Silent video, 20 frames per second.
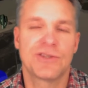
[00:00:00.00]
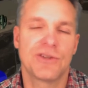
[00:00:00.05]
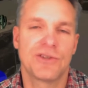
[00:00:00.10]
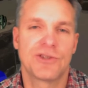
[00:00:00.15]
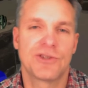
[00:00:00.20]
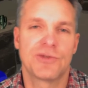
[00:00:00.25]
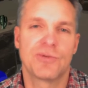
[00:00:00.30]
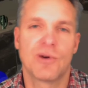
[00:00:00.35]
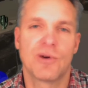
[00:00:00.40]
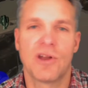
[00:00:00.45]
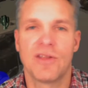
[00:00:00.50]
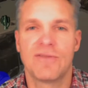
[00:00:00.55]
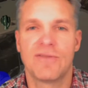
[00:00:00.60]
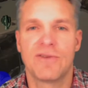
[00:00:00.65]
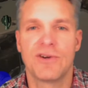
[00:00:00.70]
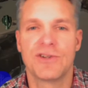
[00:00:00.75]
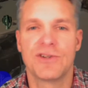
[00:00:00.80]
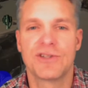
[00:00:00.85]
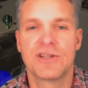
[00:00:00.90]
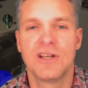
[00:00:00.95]
So this was one of the
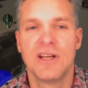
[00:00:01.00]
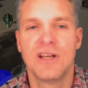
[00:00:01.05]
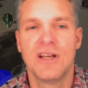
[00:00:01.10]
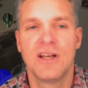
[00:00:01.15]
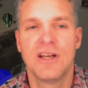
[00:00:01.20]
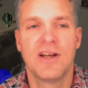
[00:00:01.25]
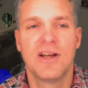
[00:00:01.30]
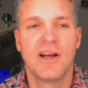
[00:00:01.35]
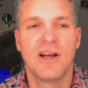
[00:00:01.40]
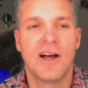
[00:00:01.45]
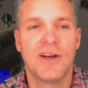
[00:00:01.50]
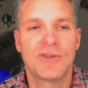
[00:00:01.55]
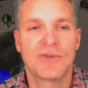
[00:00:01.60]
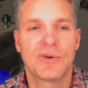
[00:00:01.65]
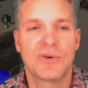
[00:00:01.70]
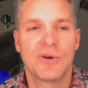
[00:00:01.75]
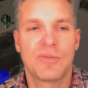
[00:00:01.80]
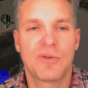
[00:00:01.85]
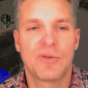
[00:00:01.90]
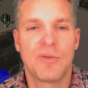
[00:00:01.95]
first
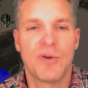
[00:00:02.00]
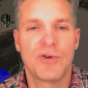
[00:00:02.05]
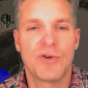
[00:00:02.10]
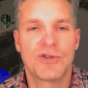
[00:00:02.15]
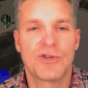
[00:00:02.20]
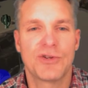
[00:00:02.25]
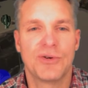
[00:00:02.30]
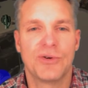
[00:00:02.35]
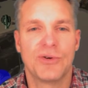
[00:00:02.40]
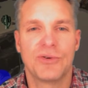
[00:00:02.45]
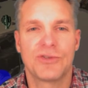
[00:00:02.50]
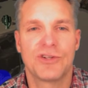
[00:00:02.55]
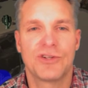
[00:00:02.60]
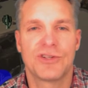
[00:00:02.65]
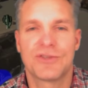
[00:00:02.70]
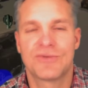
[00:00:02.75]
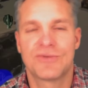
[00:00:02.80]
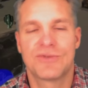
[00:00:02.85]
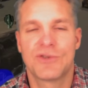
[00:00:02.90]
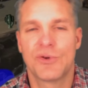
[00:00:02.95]
sort of promotional,
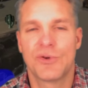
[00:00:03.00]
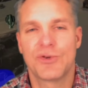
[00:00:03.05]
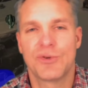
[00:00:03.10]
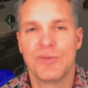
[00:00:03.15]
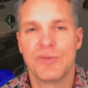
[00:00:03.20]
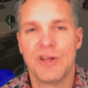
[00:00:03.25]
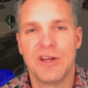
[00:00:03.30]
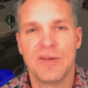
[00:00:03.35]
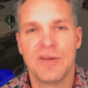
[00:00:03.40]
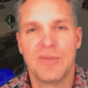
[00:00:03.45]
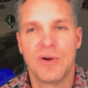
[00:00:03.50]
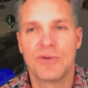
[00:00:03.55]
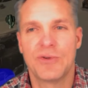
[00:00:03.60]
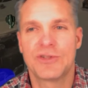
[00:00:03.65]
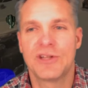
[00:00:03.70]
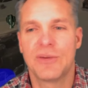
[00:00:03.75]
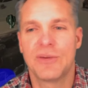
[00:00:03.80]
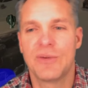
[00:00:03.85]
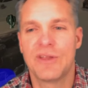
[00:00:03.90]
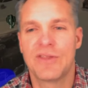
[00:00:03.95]
just social media
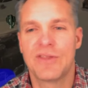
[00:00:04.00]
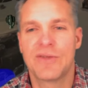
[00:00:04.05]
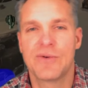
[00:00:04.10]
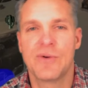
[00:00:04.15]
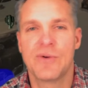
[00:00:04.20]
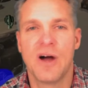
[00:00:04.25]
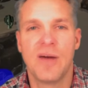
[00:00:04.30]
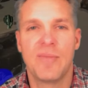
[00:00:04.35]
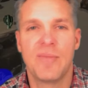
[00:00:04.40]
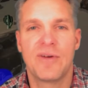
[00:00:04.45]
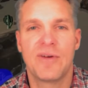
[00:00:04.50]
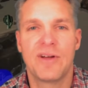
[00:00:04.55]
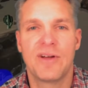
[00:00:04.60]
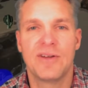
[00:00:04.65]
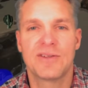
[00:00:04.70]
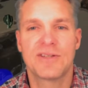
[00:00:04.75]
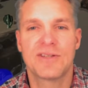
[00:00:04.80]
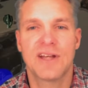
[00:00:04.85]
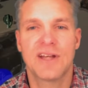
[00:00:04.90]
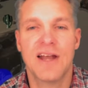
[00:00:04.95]
posts that we threw up
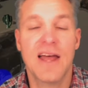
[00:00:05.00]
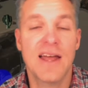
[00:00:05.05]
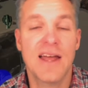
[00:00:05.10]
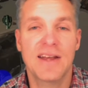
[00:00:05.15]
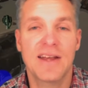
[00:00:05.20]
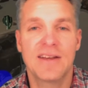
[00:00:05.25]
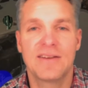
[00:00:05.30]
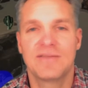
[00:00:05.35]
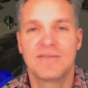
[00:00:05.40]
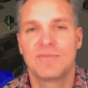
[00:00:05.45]
and said, hey,